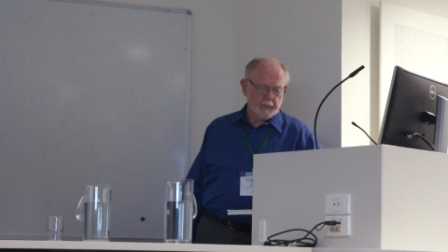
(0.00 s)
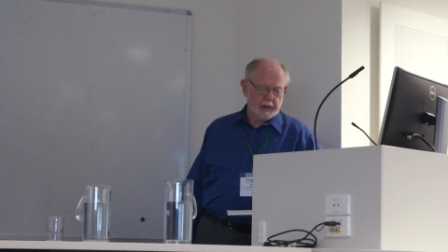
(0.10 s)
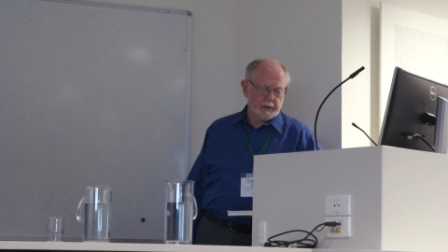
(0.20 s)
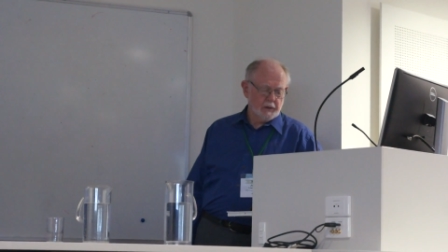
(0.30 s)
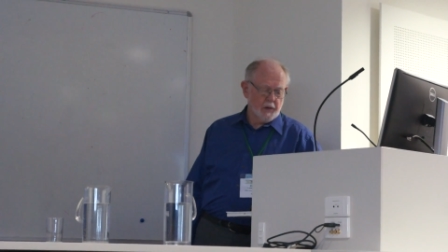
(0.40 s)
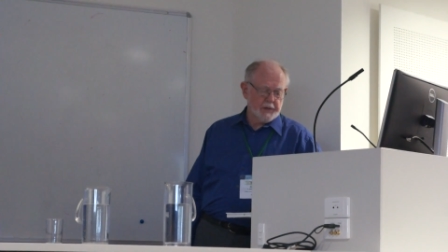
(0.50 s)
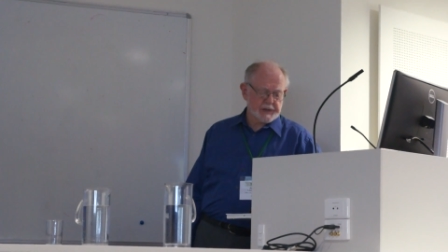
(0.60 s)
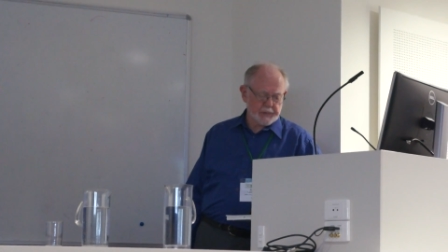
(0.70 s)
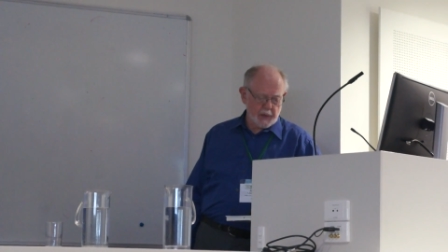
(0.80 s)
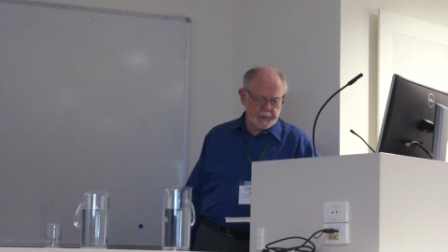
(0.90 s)
And although
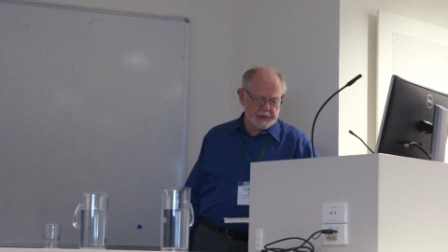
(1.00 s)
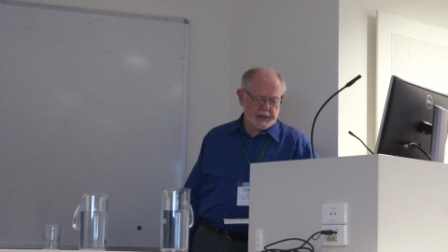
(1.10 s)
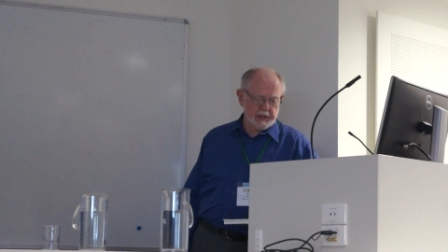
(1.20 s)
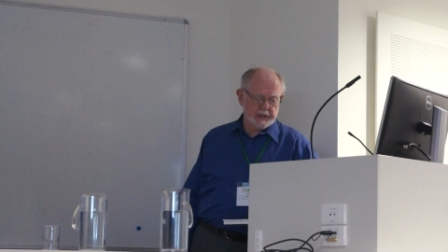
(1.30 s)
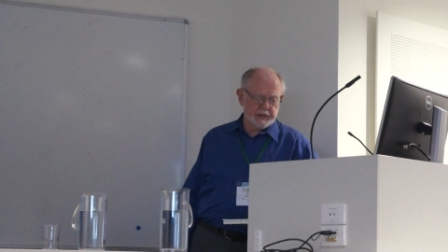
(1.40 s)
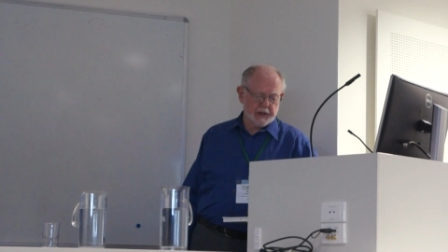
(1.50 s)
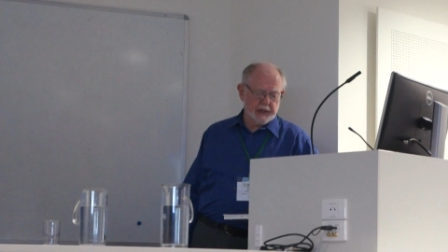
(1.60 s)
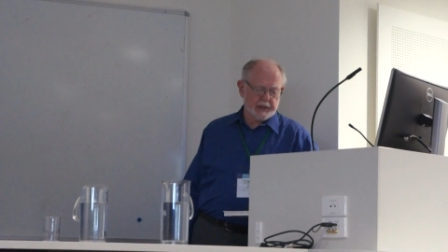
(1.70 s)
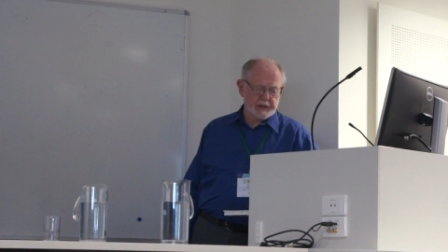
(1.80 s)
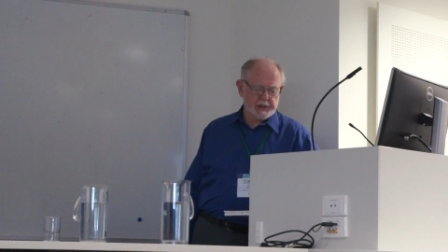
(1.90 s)
this represented a
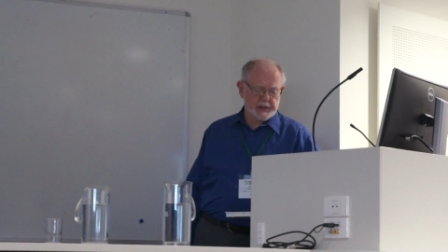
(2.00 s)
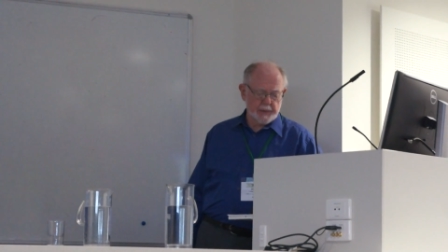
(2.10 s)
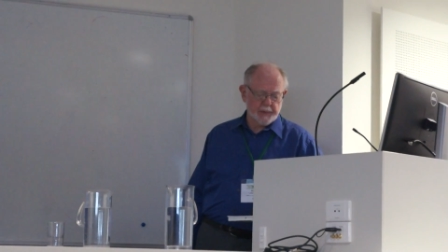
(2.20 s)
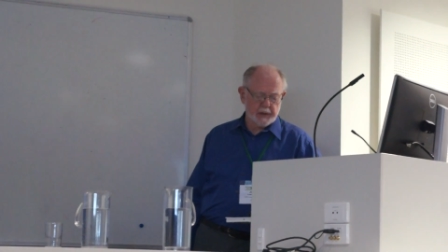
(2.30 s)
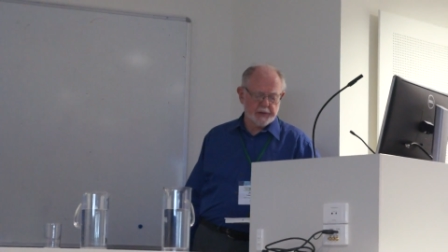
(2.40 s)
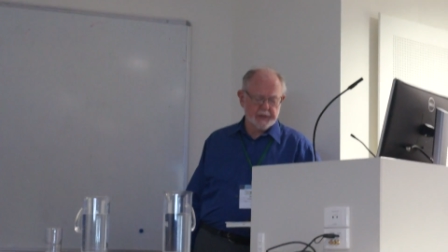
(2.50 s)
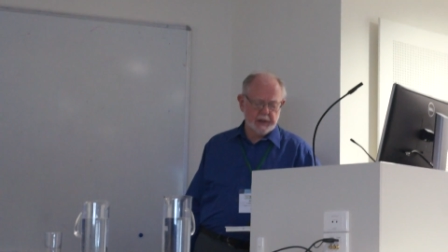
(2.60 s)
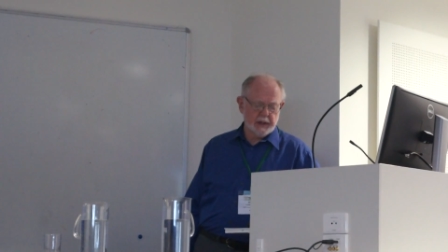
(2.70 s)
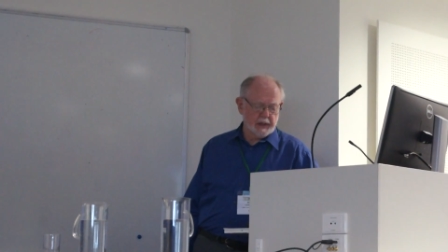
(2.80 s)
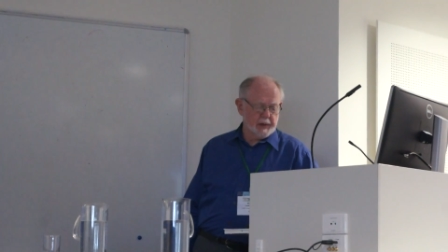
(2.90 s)
giant step in our
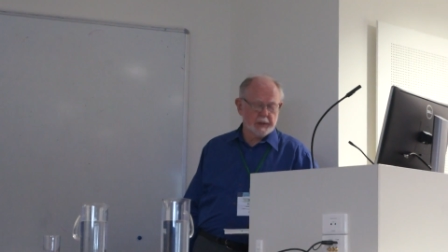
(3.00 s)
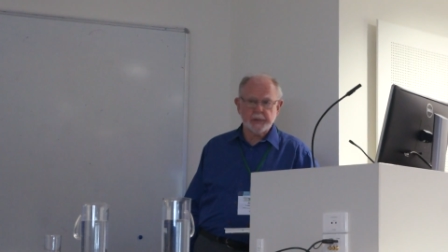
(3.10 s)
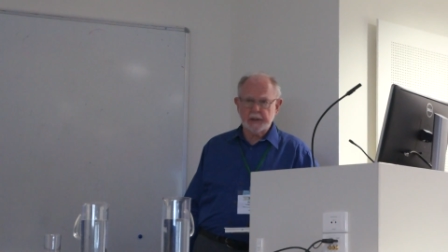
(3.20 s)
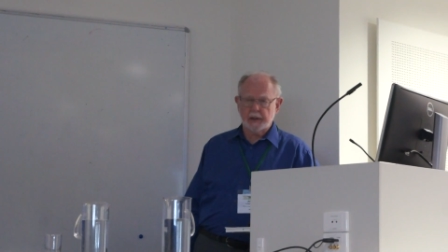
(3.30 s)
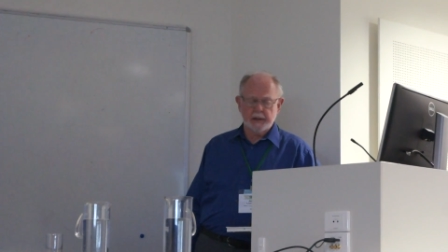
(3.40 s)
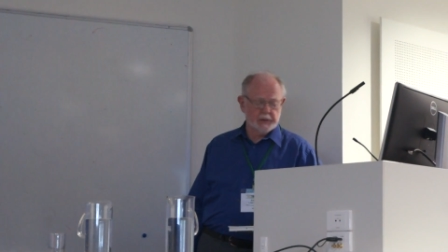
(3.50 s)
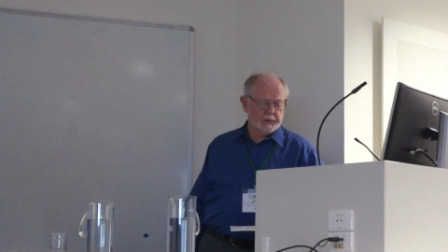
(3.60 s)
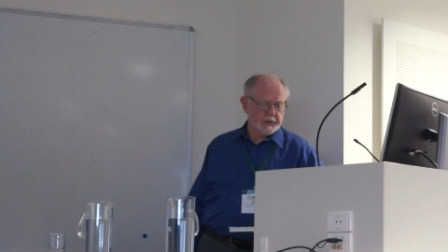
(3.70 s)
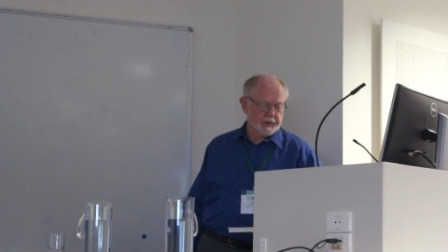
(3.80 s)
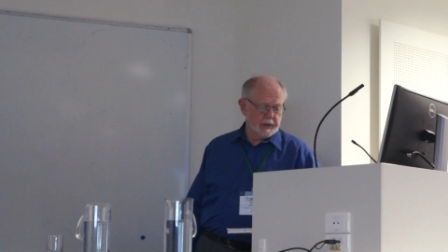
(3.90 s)
thinking about beetle
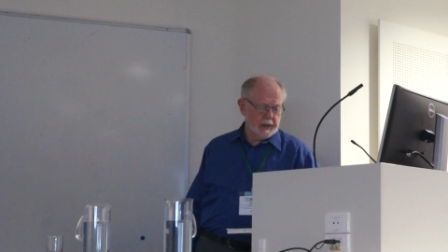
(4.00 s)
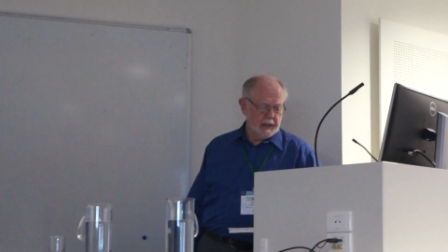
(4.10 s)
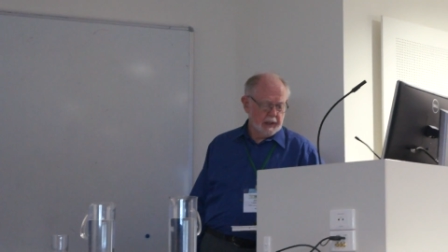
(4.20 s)
evolution,